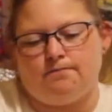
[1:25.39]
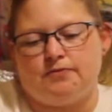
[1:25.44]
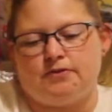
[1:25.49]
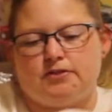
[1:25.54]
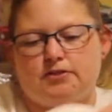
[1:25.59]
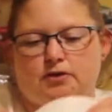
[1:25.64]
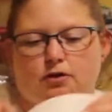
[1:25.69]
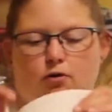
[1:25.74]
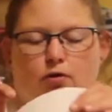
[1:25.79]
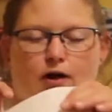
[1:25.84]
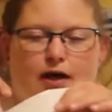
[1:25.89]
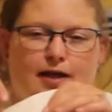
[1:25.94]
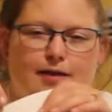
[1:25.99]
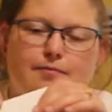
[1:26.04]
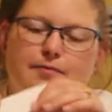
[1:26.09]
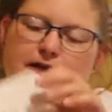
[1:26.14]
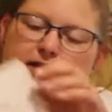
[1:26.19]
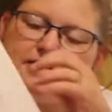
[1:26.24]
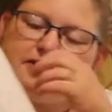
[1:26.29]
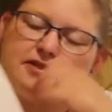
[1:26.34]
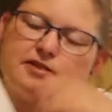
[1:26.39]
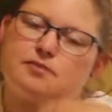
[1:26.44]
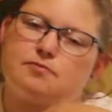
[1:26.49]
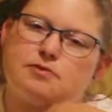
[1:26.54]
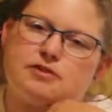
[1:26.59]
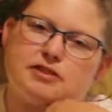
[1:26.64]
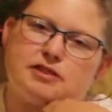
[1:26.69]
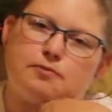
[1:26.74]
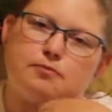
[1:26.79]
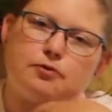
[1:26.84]
So I made this
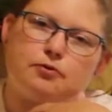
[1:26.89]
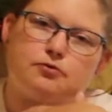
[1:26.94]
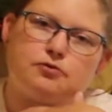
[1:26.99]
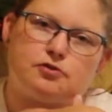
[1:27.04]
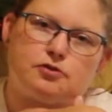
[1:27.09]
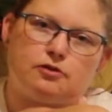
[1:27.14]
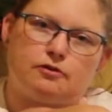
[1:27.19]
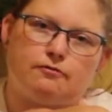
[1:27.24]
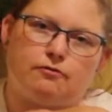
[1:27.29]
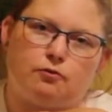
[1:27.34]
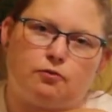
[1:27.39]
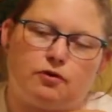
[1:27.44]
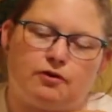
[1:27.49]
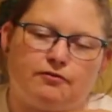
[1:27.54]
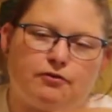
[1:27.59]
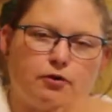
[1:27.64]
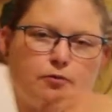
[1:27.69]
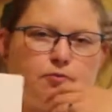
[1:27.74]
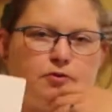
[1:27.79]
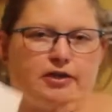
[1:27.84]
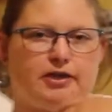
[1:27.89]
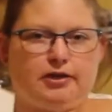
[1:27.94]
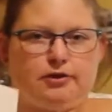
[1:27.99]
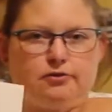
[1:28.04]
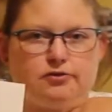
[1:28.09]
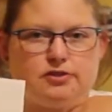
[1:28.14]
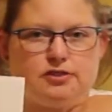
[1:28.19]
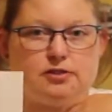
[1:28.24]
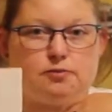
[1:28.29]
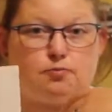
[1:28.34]
missing poster for one of our
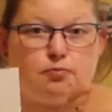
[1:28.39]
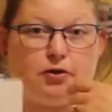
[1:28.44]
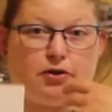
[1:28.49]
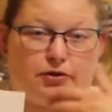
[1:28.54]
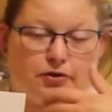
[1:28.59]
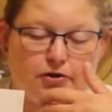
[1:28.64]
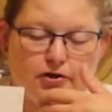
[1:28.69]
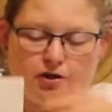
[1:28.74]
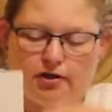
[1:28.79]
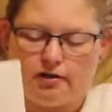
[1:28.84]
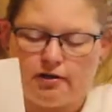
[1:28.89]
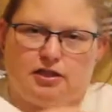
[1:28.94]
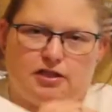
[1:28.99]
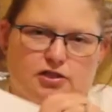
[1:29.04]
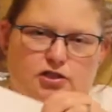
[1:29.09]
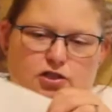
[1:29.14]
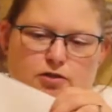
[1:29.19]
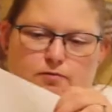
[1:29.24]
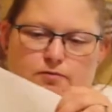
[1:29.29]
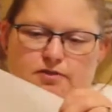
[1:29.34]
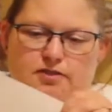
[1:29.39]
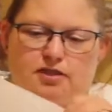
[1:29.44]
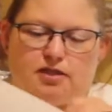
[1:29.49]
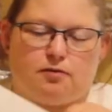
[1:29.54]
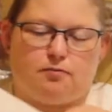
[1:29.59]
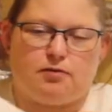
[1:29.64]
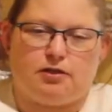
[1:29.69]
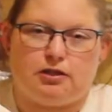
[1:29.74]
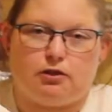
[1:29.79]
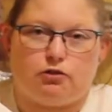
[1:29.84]
players' brother that she was going
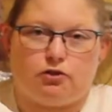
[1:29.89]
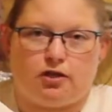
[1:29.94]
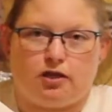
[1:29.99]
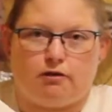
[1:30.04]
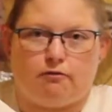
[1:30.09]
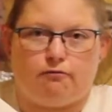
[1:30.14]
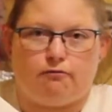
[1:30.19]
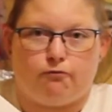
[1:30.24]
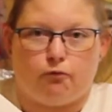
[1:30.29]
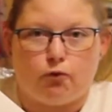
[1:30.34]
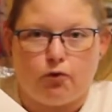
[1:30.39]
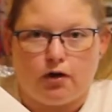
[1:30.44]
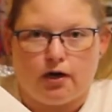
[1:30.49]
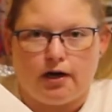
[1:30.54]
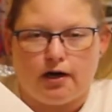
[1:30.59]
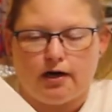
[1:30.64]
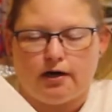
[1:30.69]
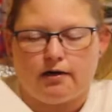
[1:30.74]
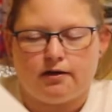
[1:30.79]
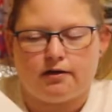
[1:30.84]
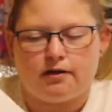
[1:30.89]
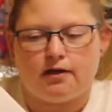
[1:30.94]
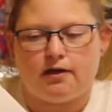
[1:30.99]
to be looking for,